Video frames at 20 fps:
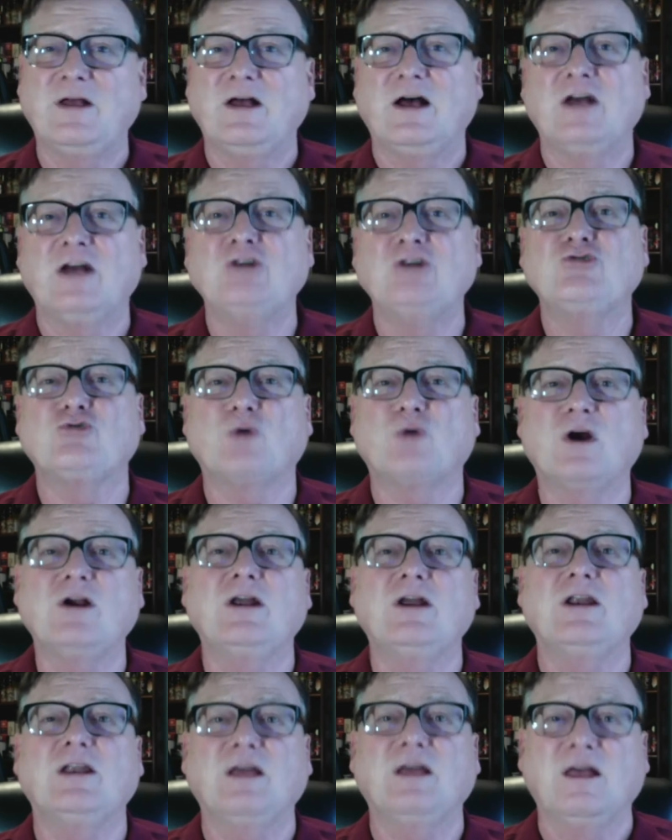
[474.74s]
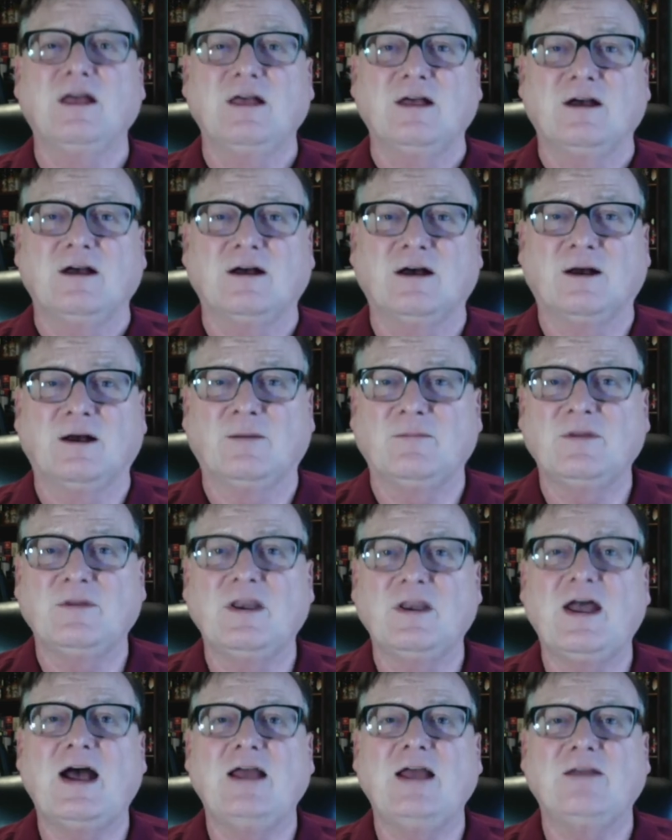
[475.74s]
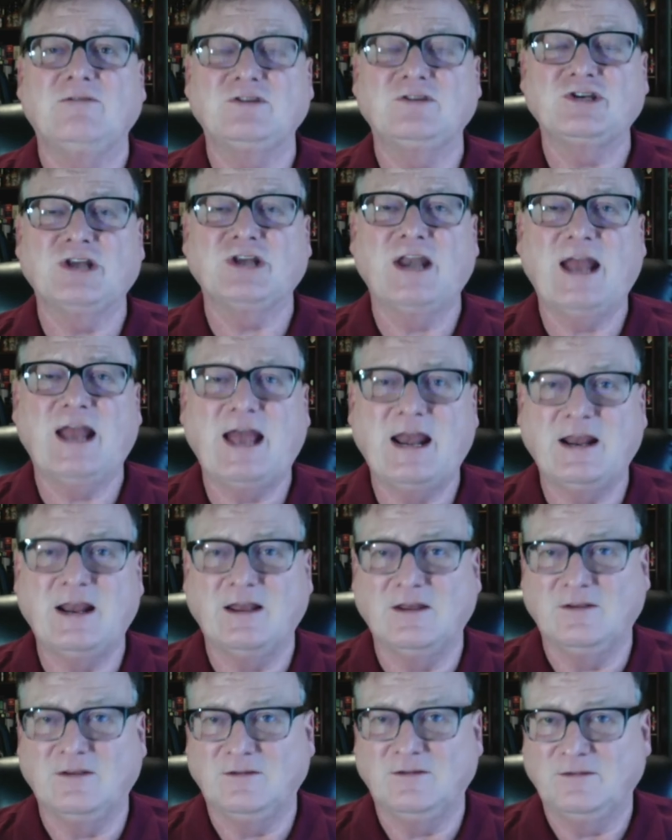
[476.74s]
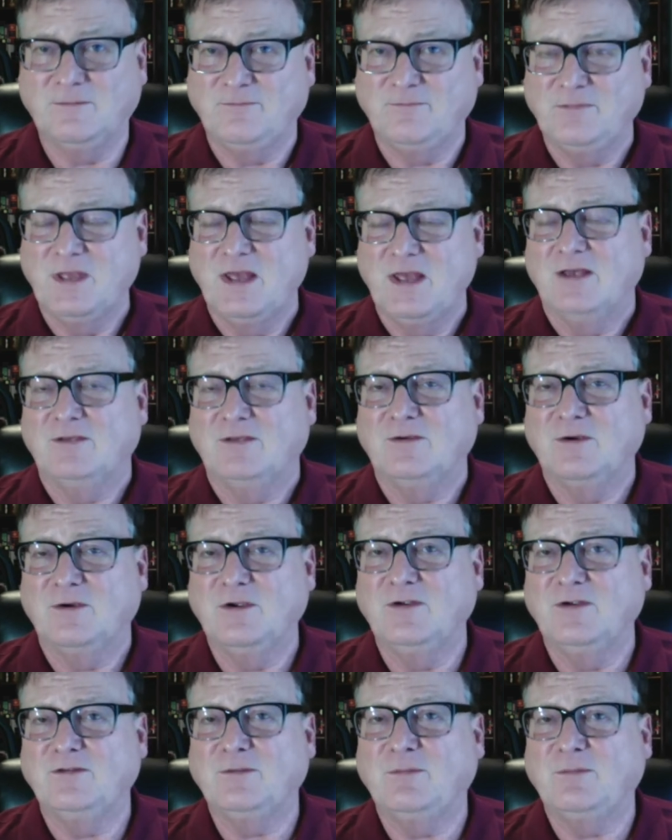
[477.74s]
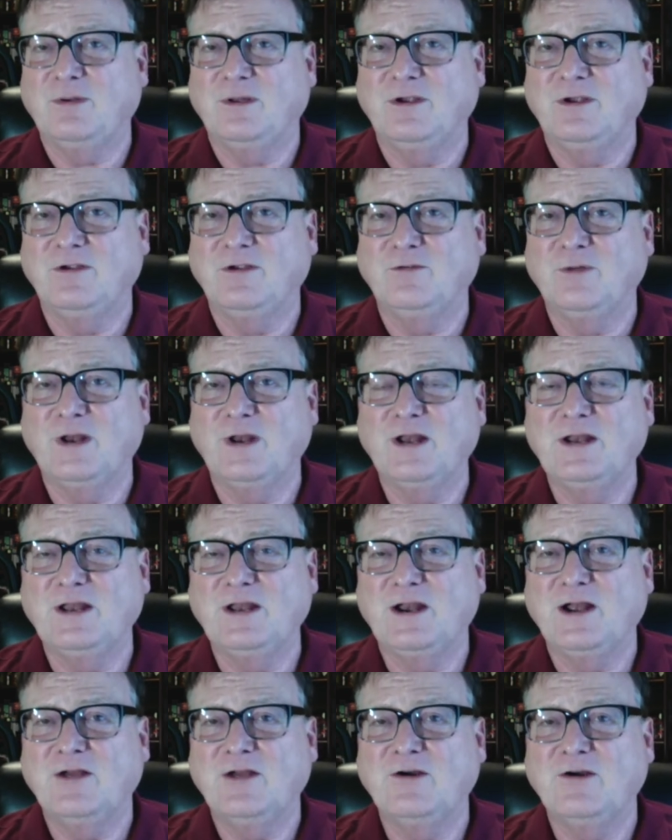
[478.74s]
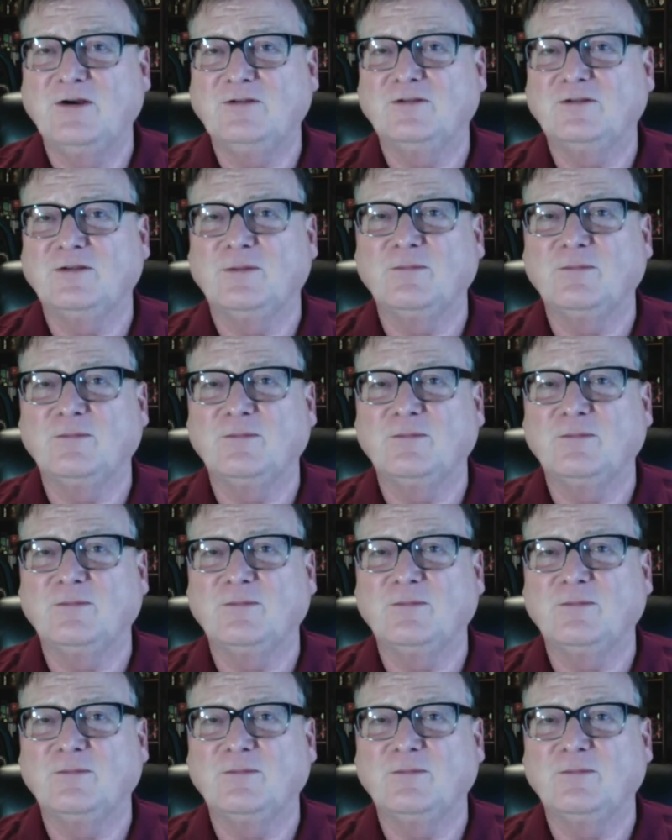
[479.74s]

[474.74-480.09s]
drunken night of shenanigans. So here's what I did. I cooked some